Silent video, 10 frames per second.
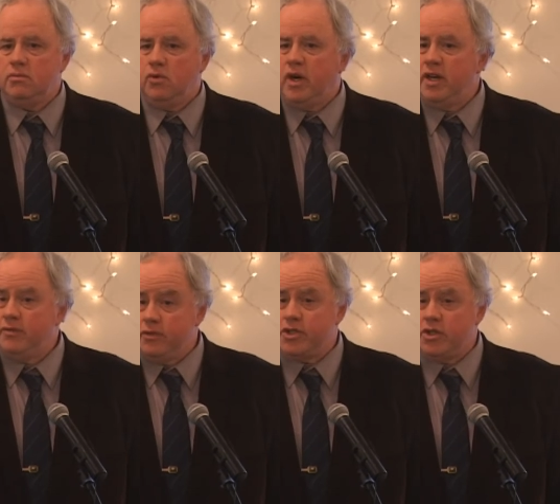One
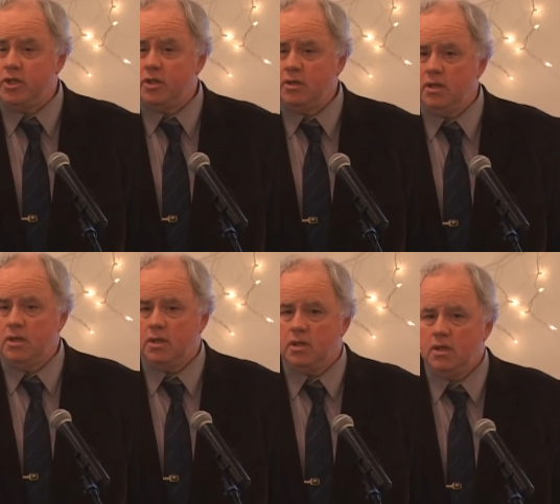for sure,
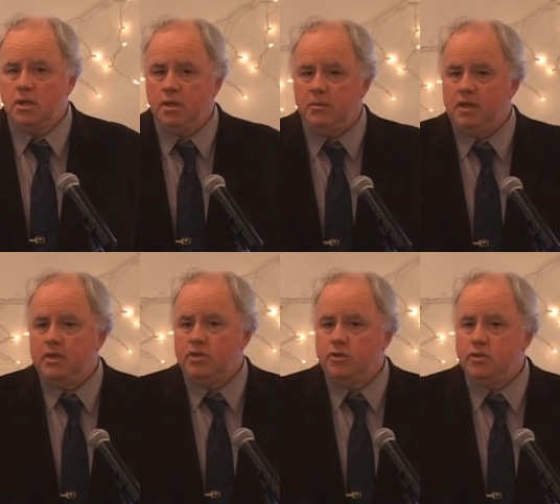
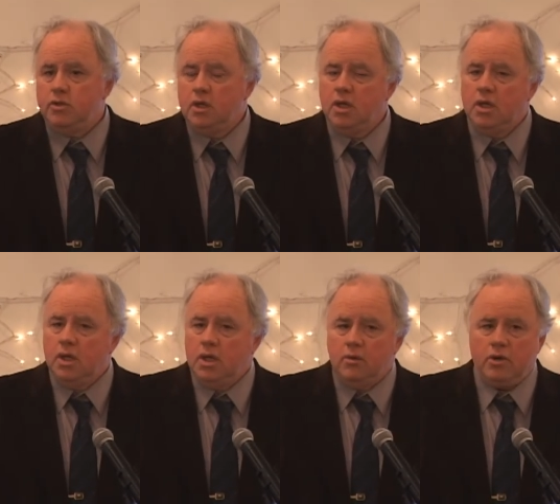maybe two.
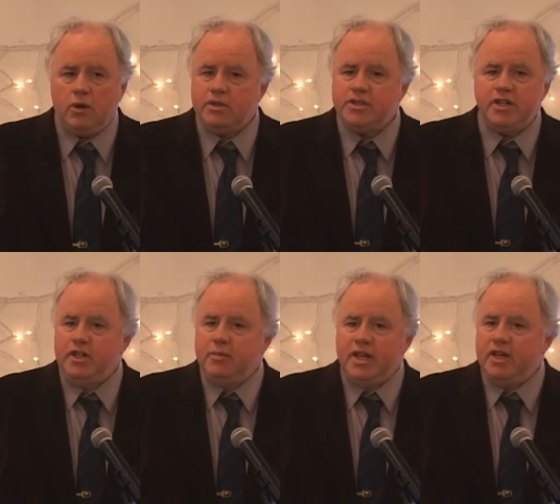We're always going to
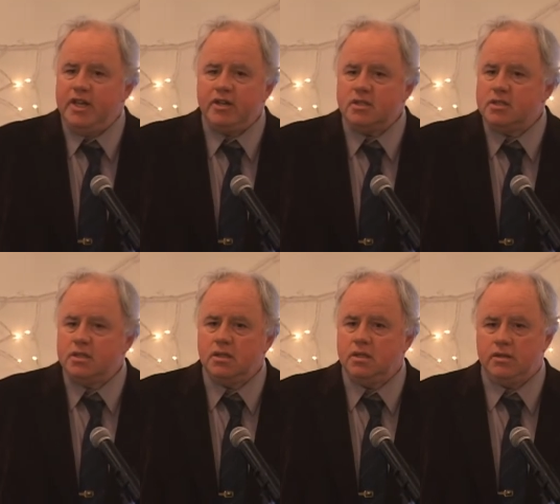need
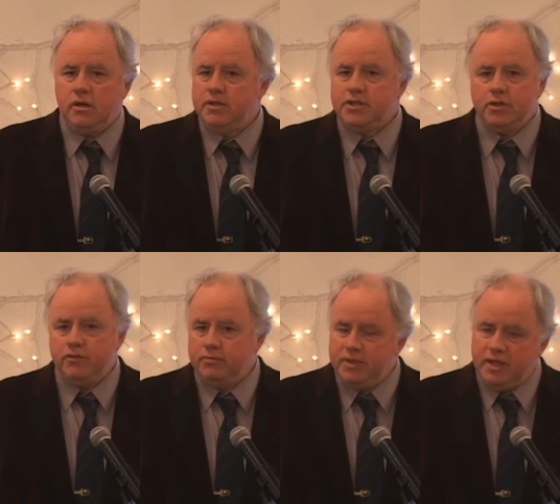mainliners. They're always going to go
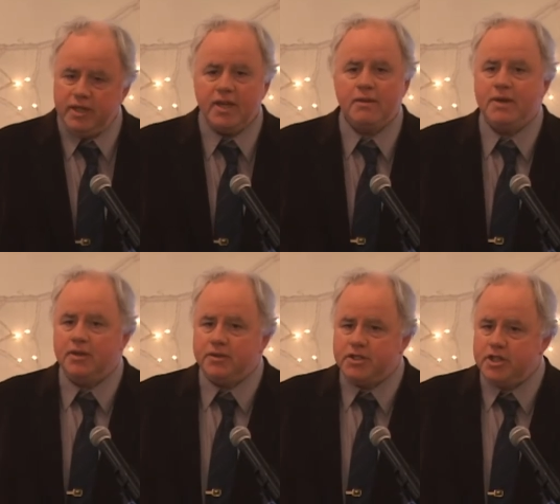from Bellingham
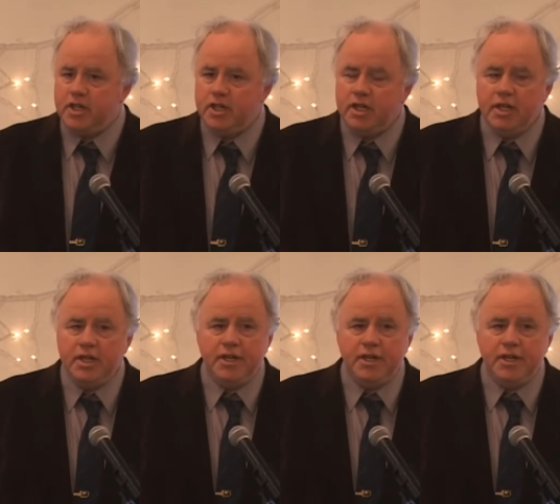out the chain.